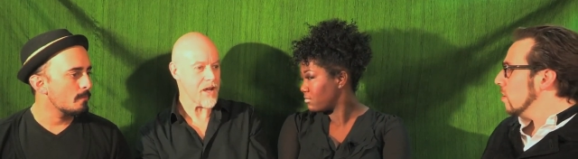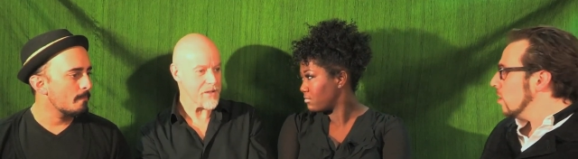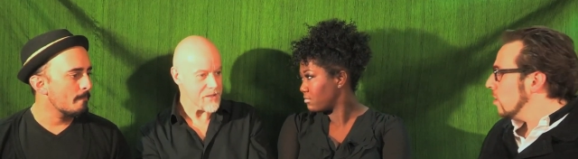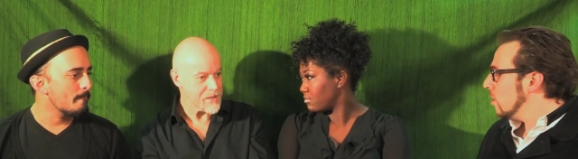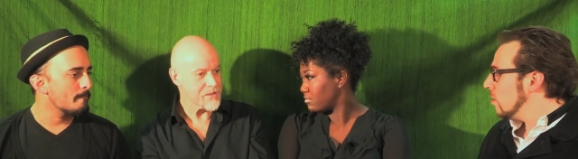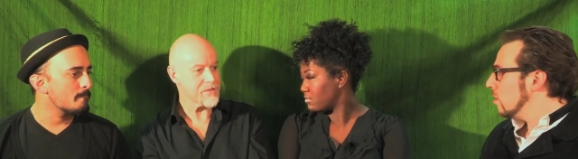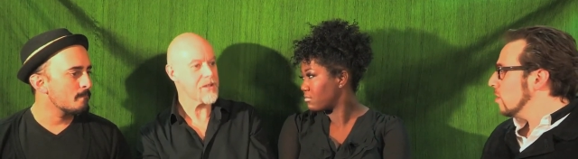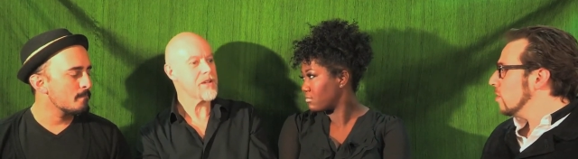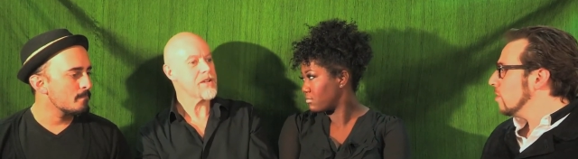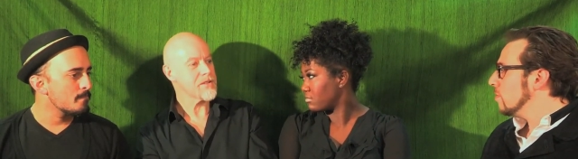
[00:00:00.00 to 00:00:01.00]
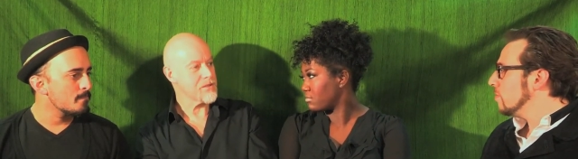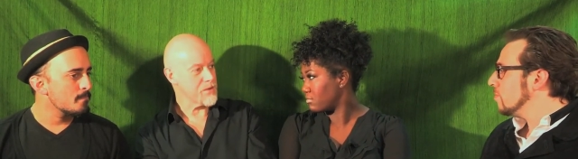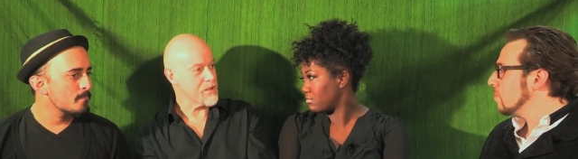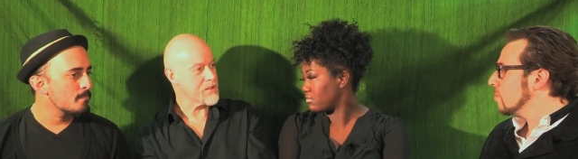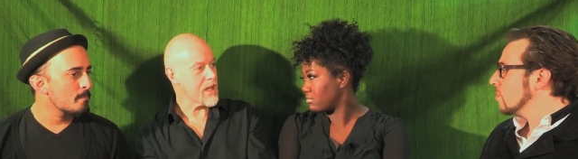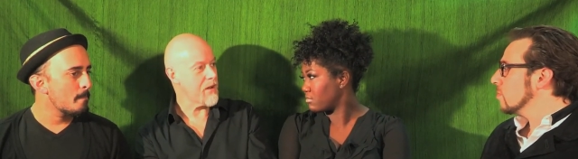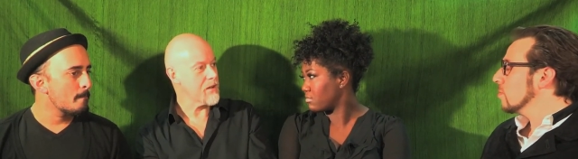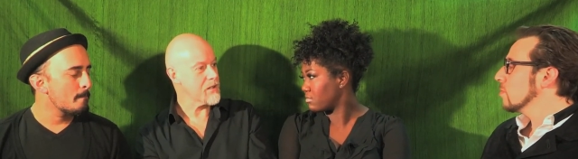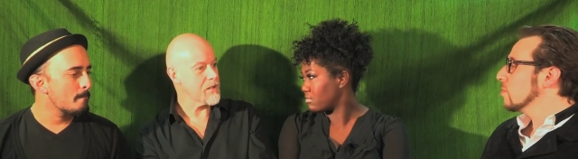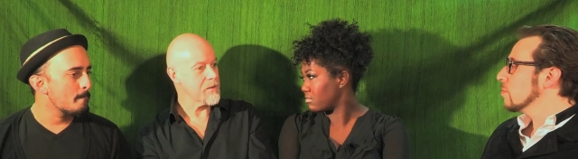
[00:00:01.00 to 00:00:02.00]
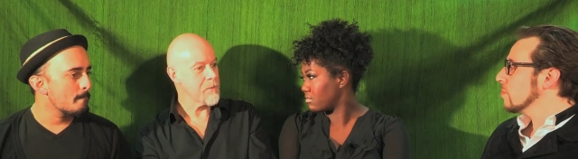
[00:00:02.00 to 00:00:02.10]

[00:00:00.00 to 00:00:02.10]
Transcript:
Speaker 1: hardness, to this character.